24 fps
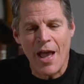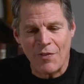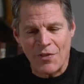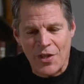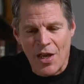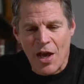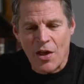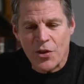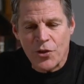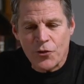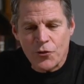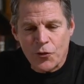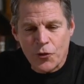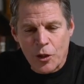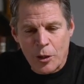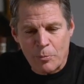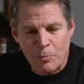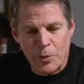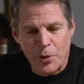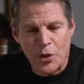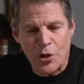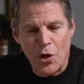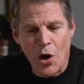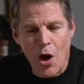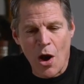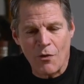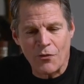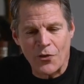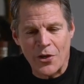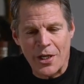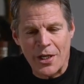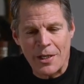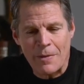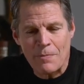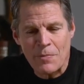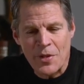and the other for a burnt
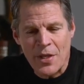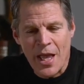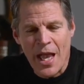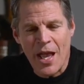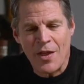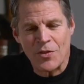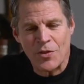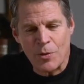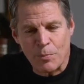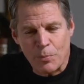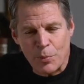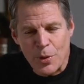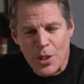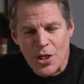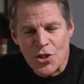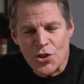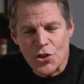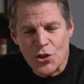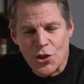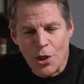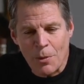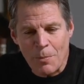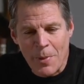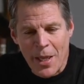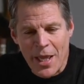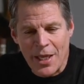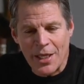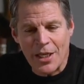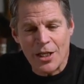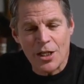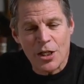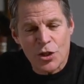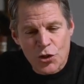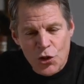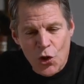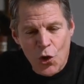offering, and the priest shall
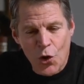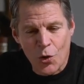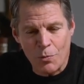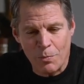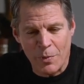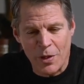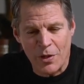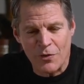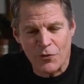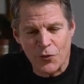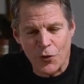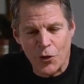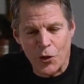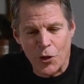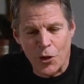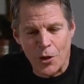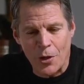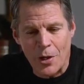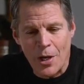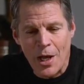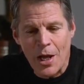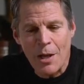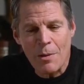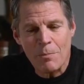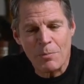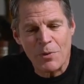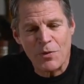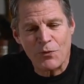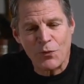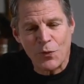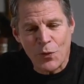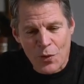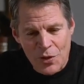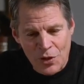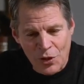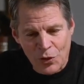make an atonement for her
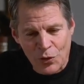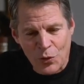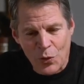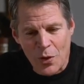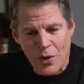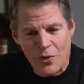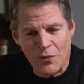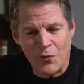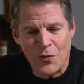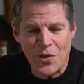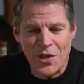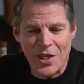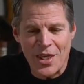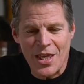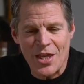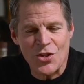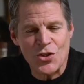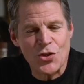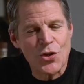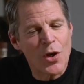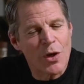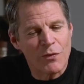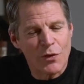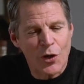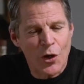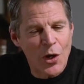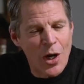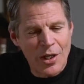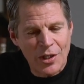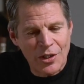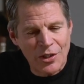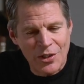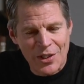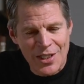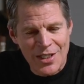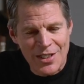before the Lord for the issue of her
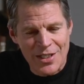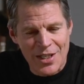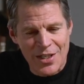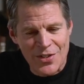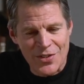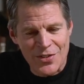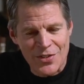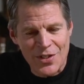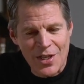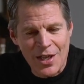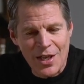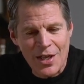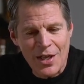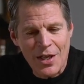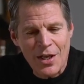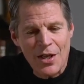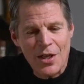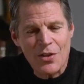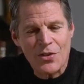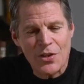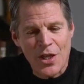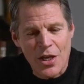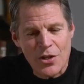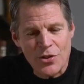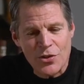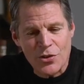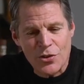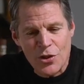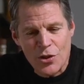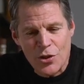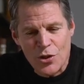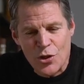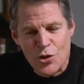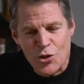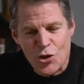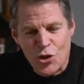uncleanness.
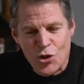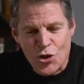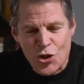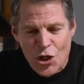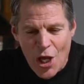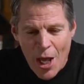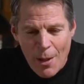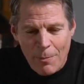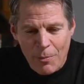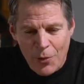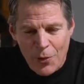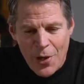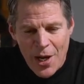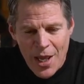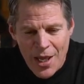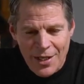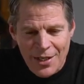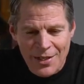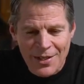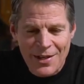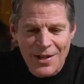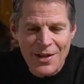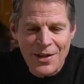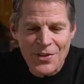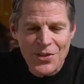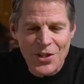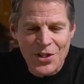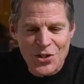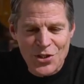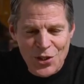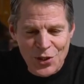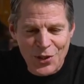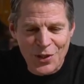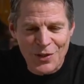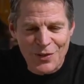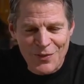Thus you shall separate
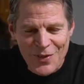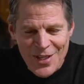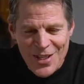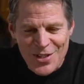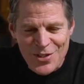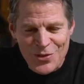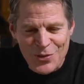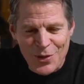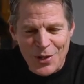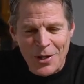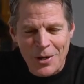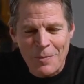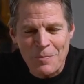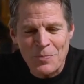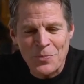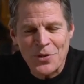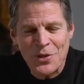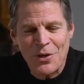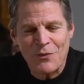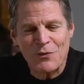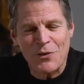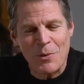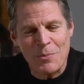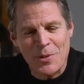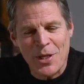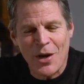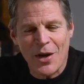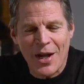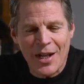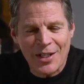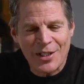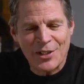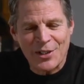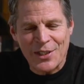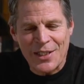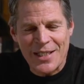the children of Israel from
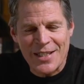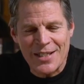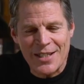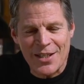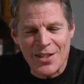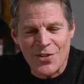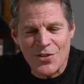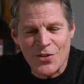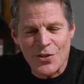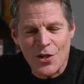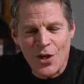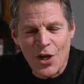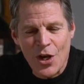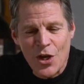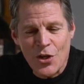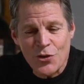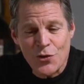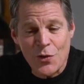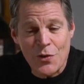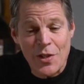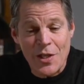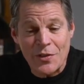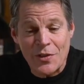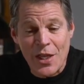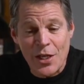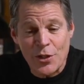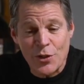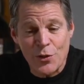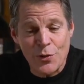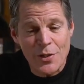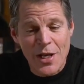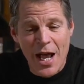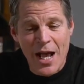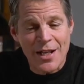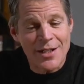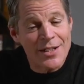their uncleanness, so that they
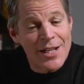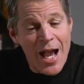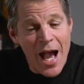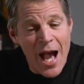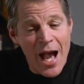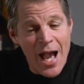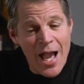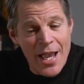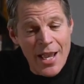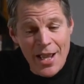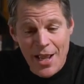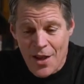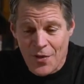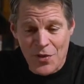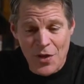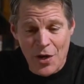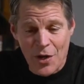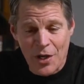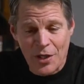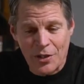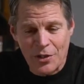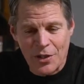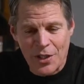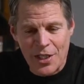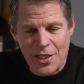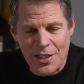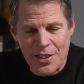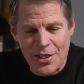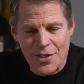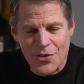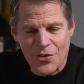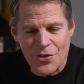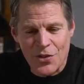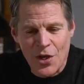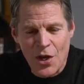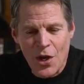do not die in their
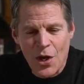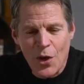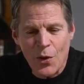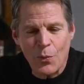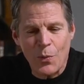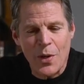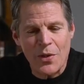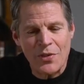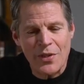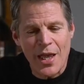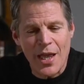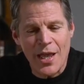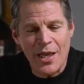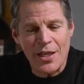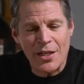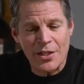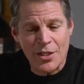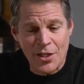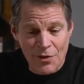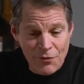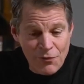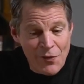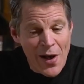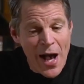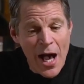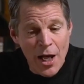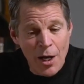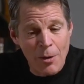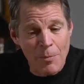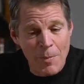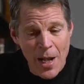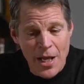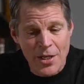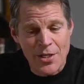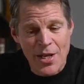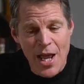uncleanness when they
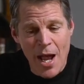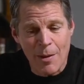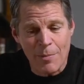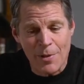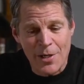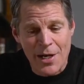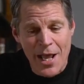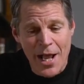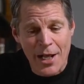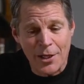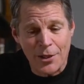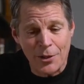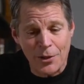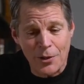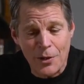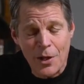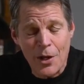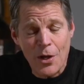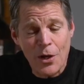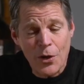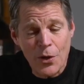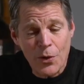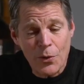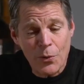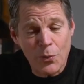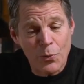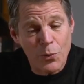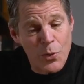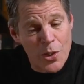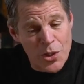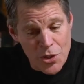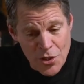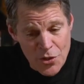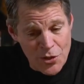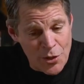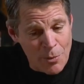defile my tabernacle,
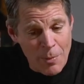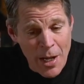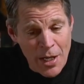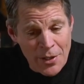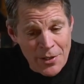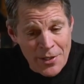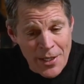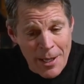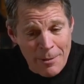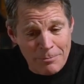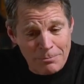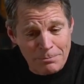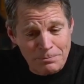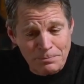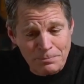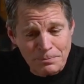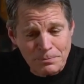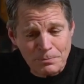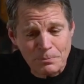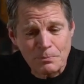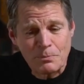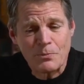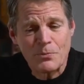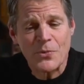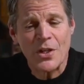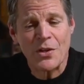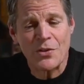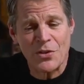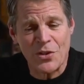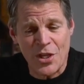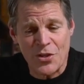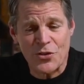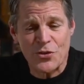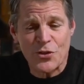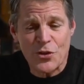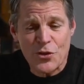which is among them.
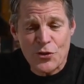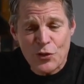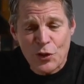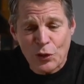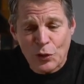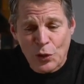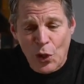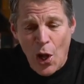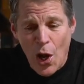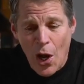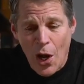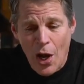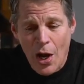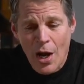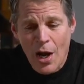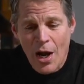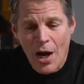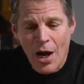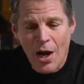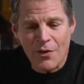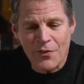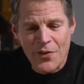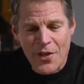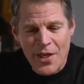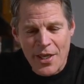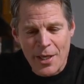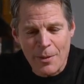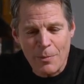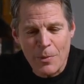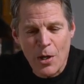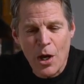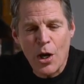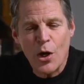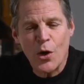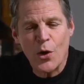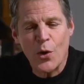This is the law of
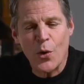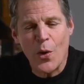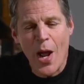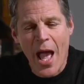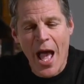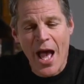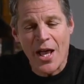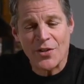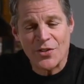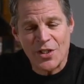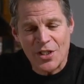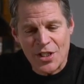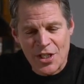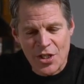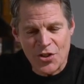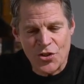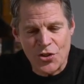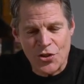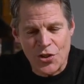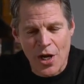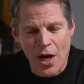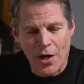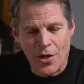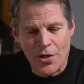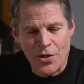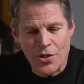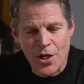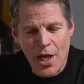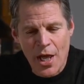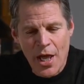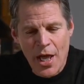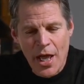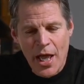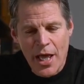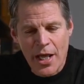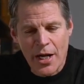him who has a discharge,
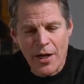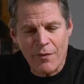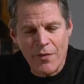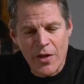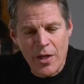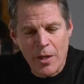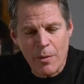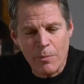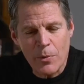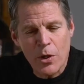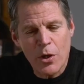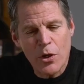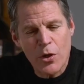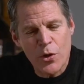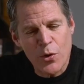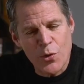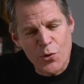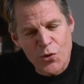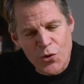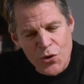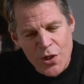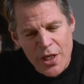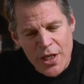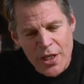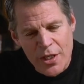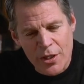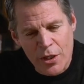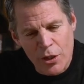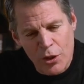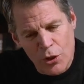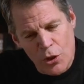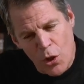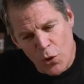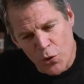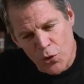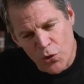and of him whose
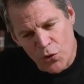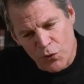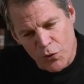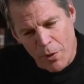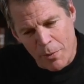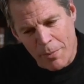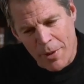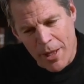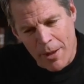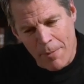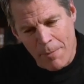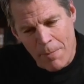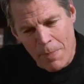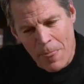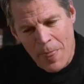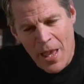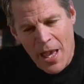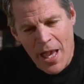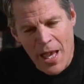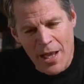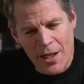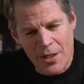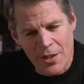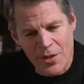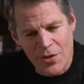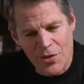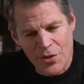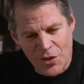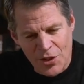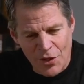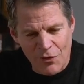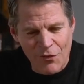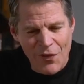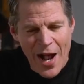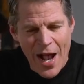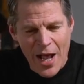seed goes from him and is
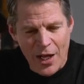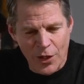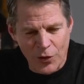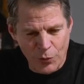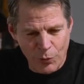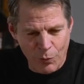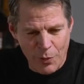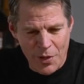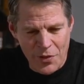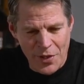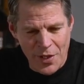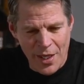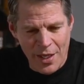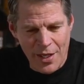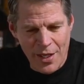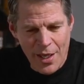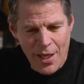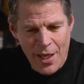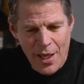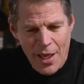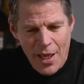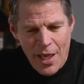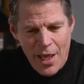defiled with it,